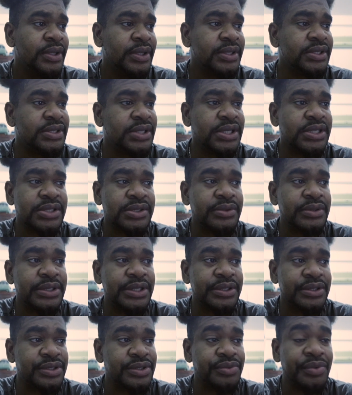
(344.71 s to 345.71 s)
They say
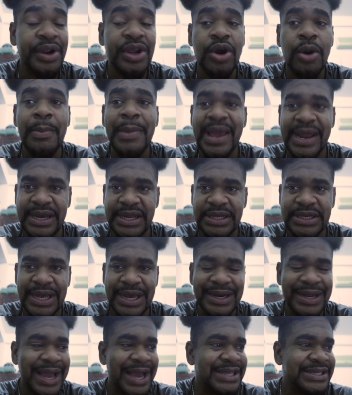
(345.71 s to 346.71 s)
it's recommended.
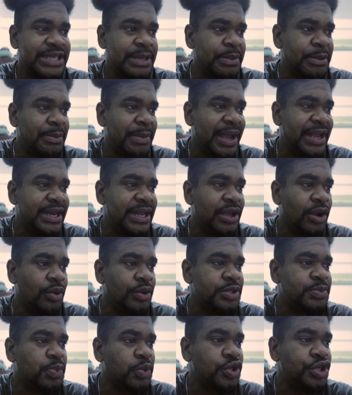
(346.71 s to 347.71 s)
And guys, keep in mind, they
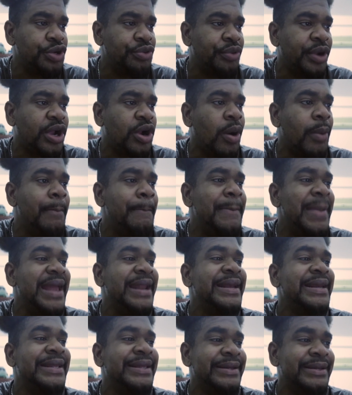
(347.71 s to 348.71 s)
always put the
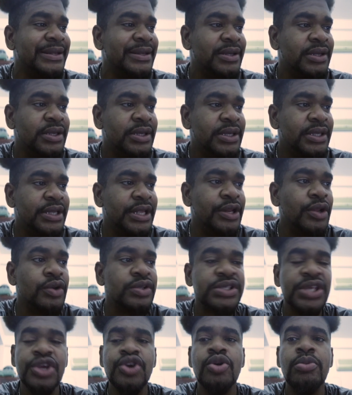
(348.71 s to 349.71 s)
recommended. They
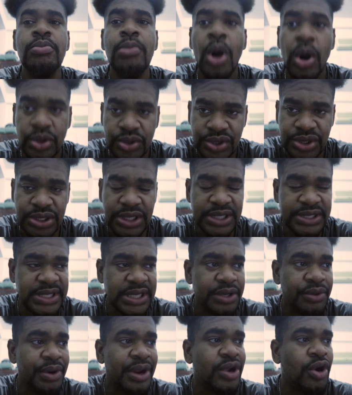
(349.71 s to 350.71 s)
don't say you must. They
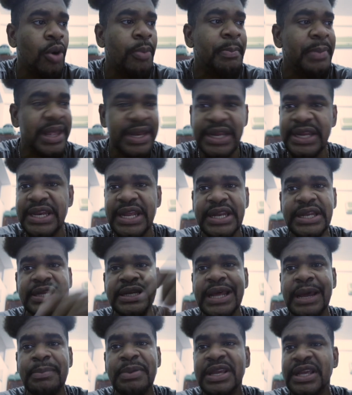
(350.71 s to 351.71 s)
say recommended. They
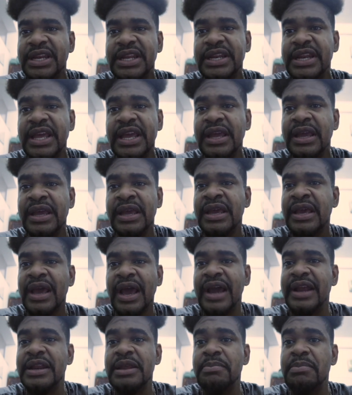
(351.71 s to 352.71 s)
did that back in the day.
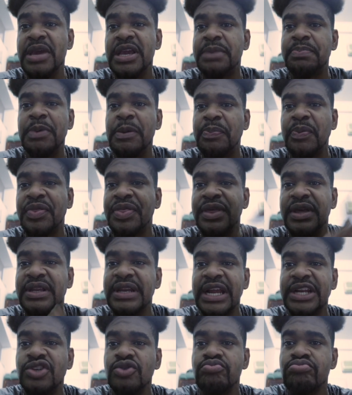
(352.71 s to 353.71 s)
And they make people think
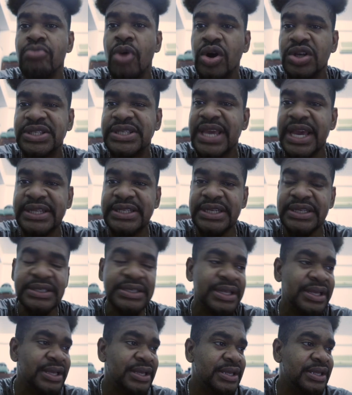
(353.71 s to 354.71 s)
that you must get it.
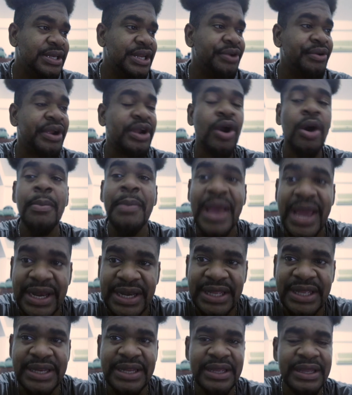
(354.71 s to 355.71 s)
They
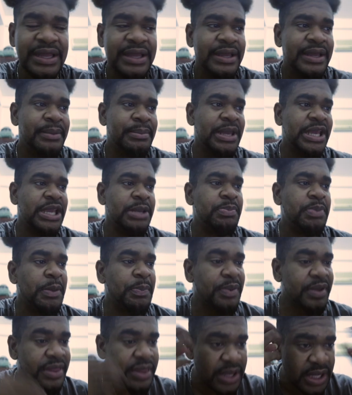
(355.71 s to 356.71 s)
recommended, making
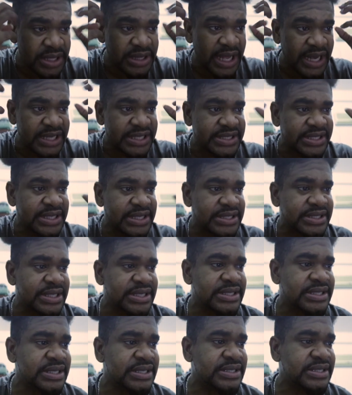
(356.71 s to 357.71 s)
people think that is
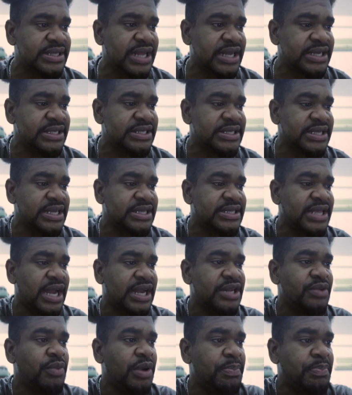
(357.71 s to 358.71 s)

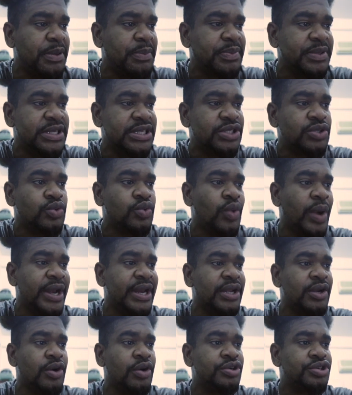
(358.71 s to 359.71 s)
exactly what people need to do.
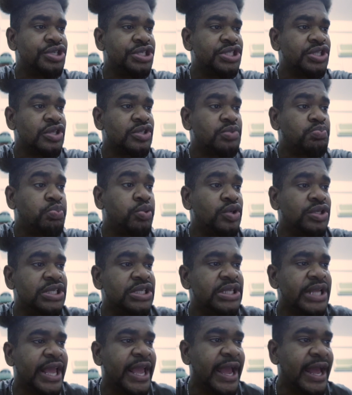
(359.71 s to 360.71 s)
And in countries just put
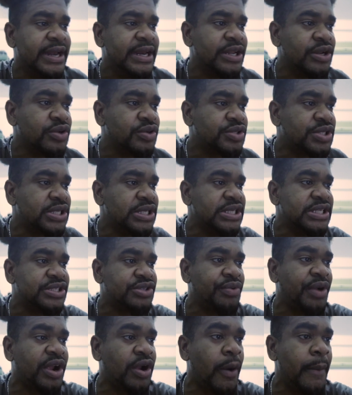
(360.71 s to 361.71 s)
it there and they don't see
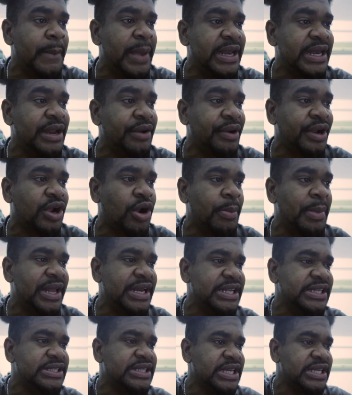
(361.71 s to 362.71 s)
it's
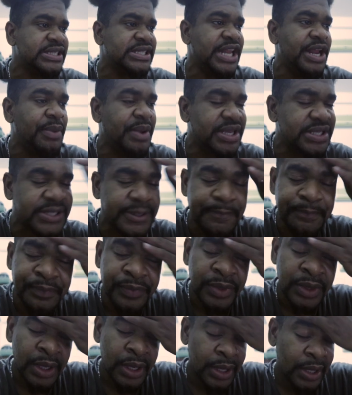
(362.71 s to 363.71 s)
recommending things. Anyways,
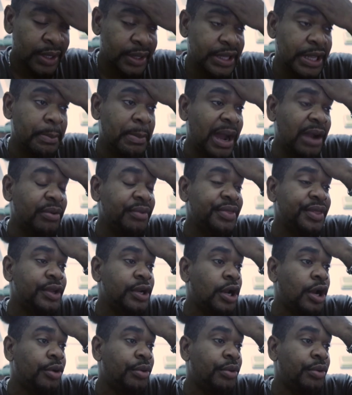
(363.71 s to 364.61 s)
they're back with another